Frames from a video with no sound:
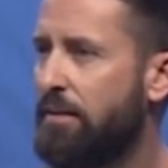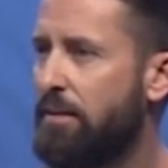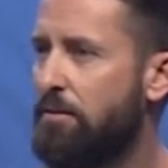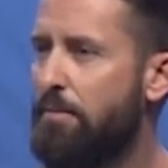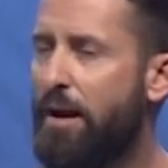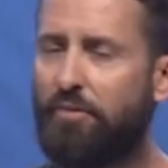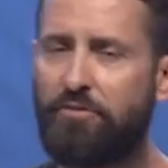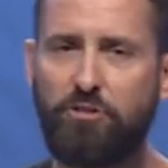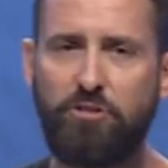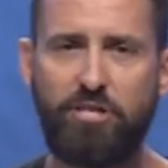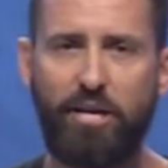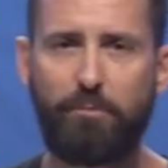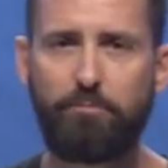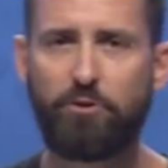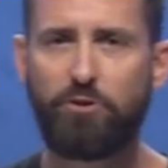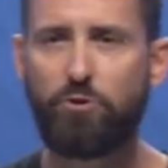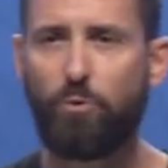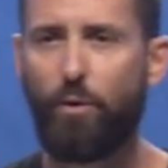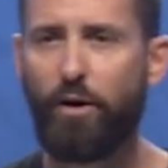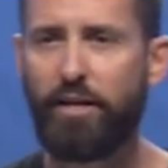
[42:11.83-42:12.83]
In Matthew
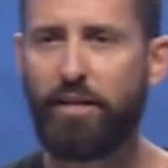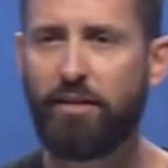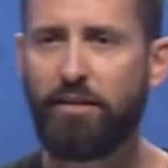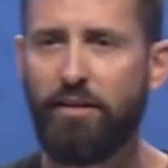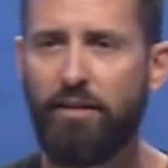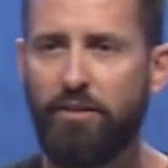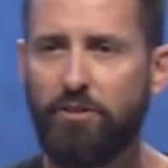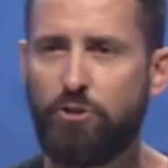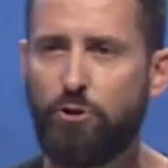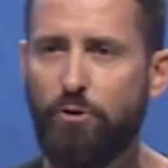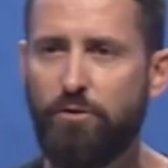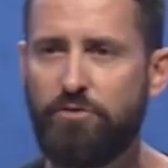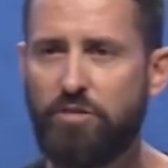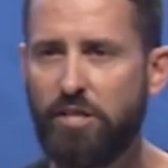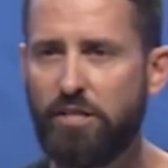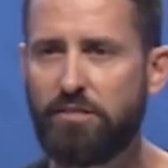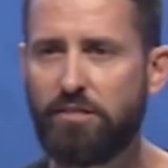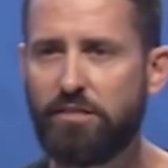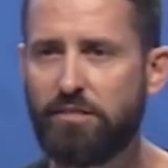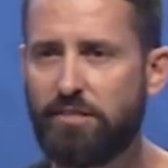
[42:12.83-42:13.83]
chapter 20, two of
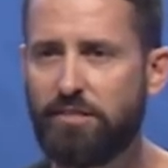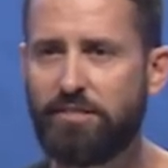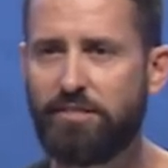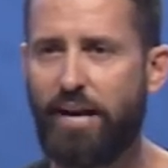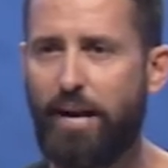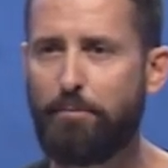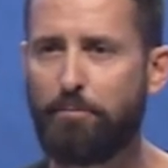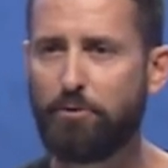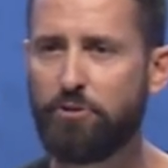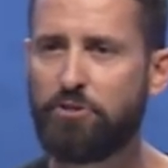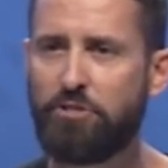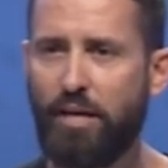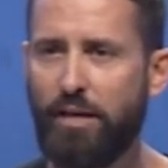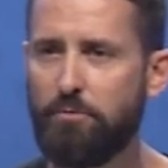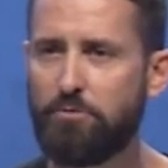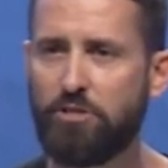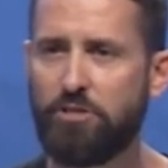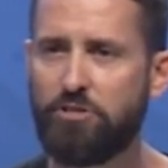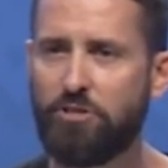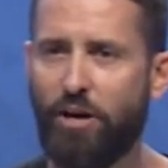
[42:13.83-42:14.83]
Jesus' disciples,
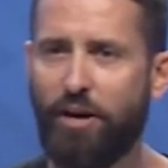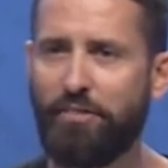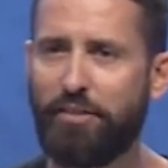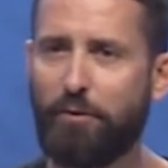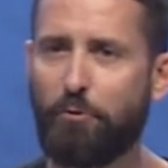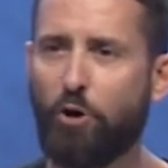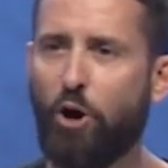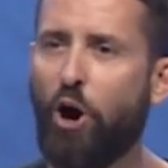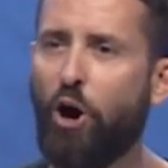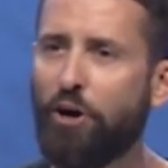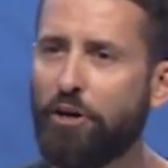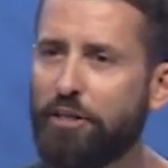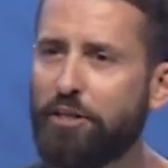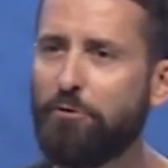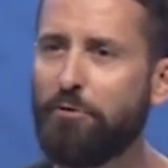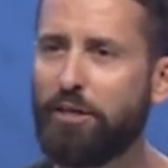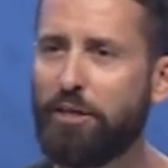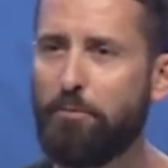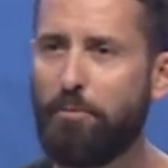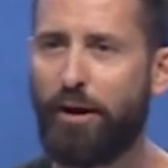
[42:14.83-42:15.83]
James and John, they were
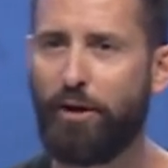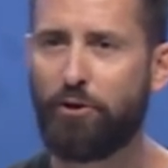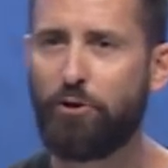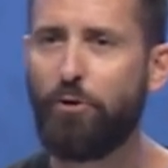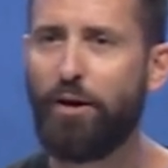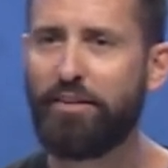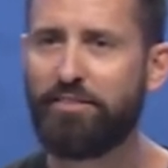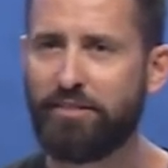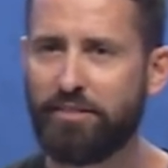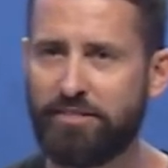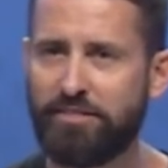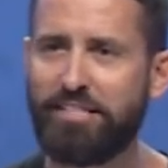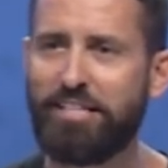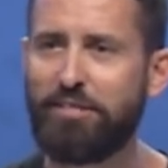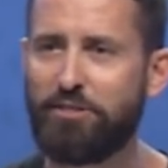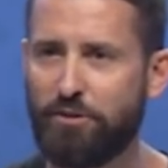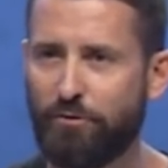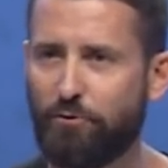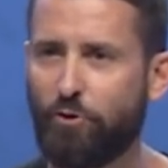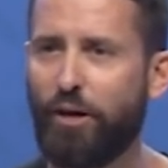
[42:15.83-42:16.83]
arguing about who had the
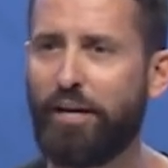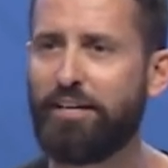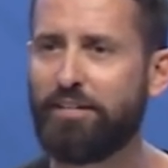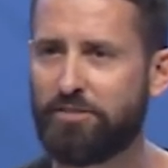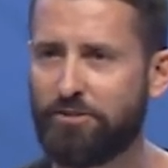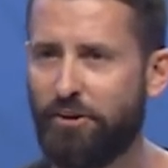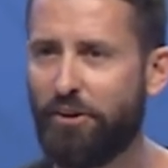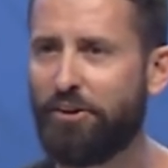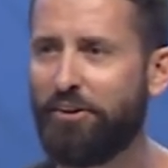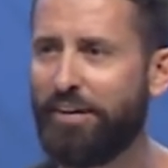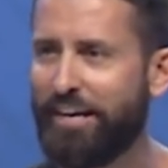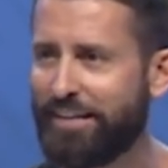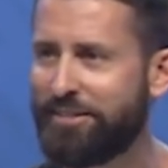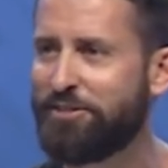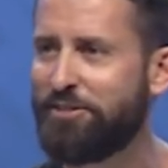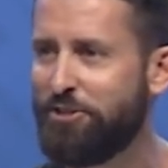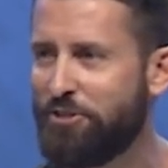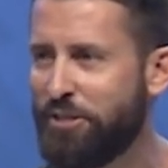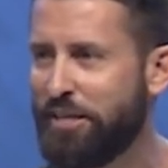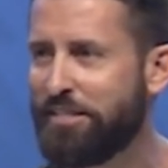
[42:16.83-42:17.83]
seats of greatest honor
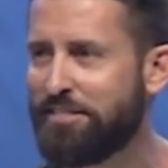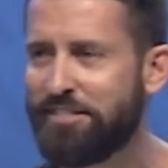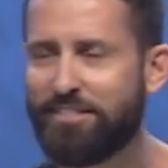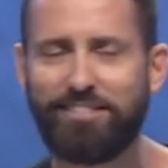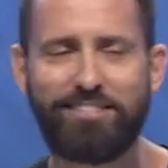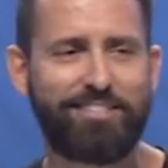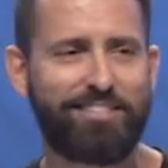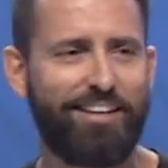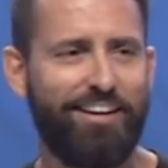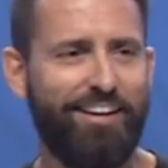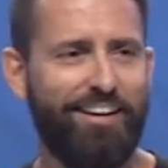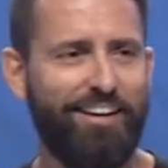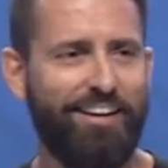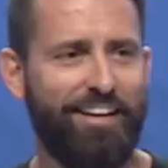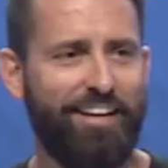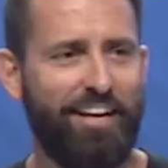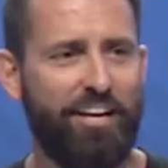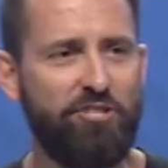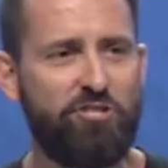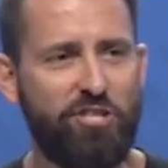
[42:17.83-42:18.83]
next to Jesus.
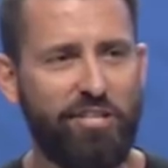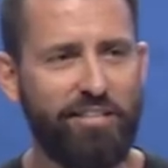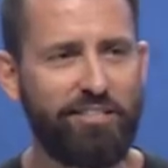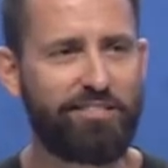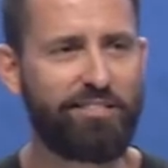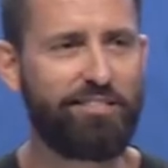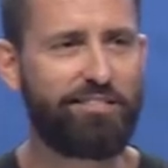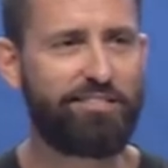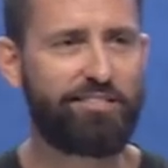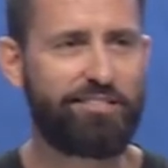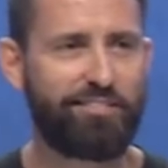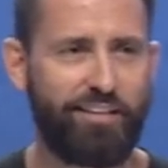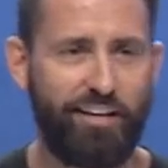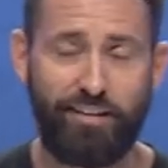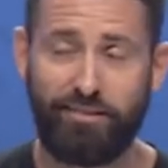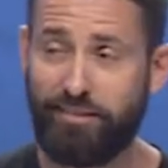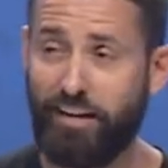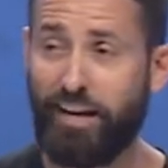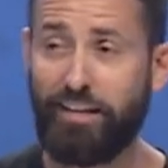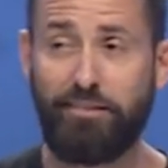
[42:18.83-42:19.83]
And Jesus
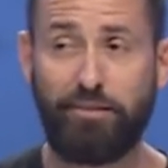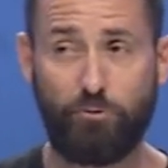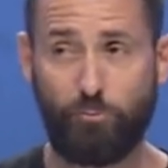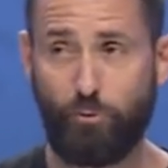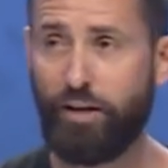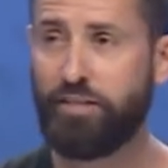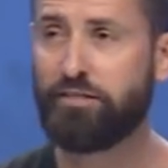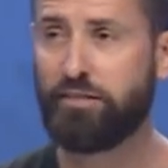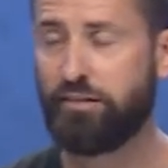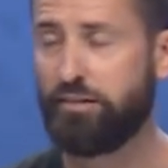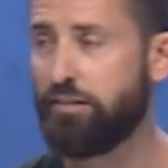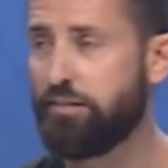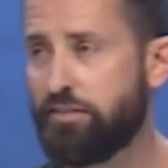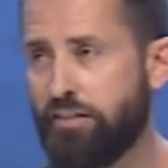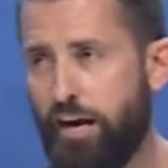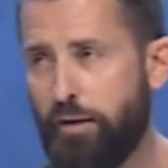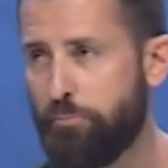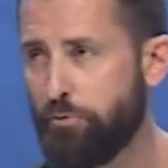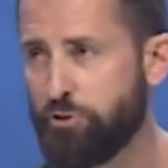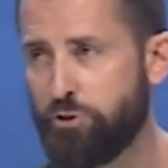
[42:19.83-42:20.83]
and the rest of the
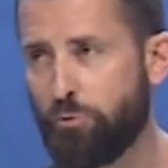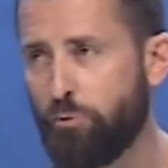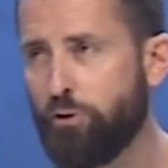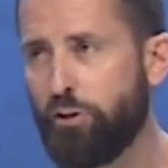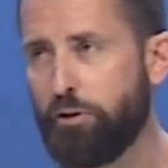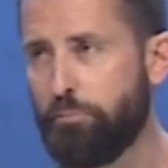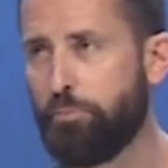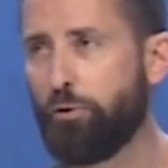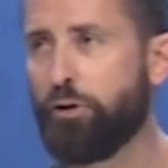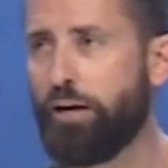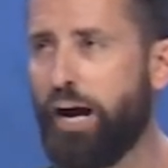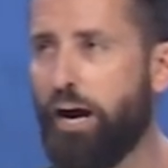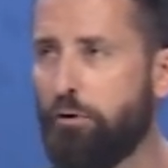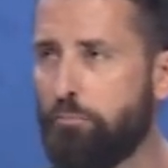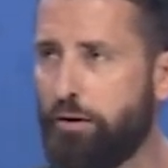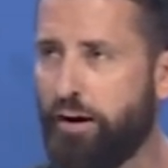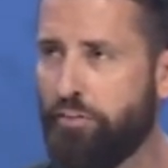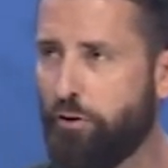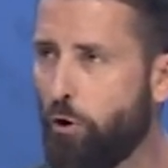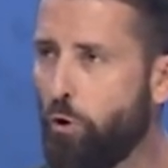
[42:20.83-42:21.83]
disciples are really put
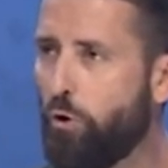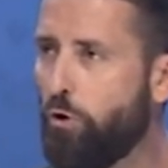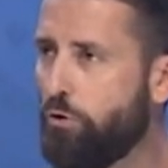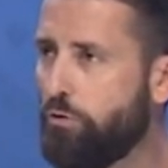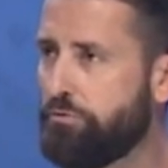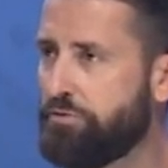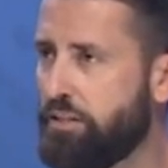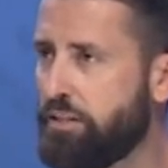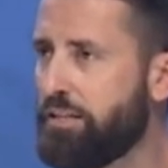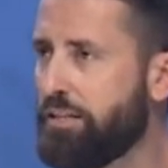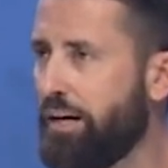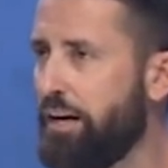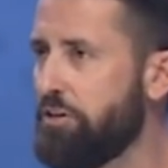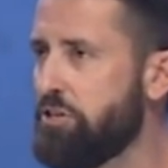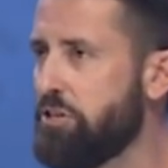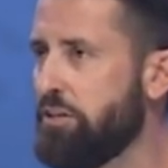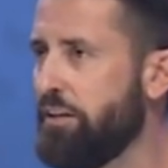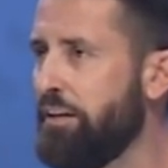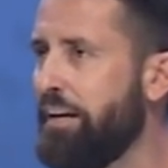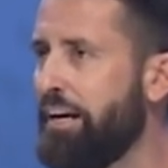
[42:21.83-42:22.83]
out by the whole
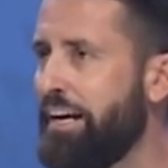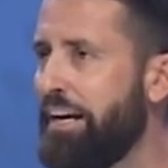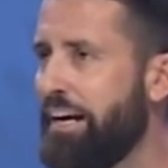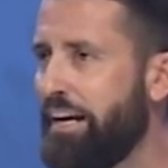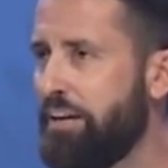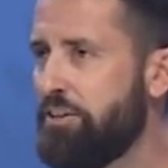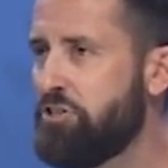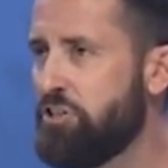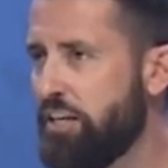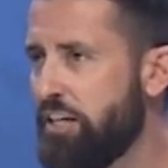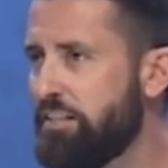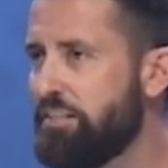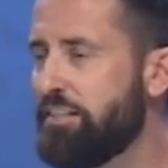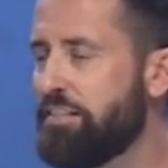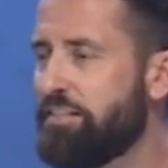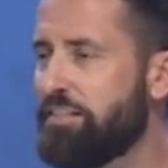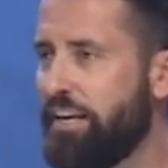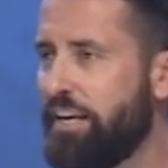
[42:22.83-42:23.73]
discussion. And Jesus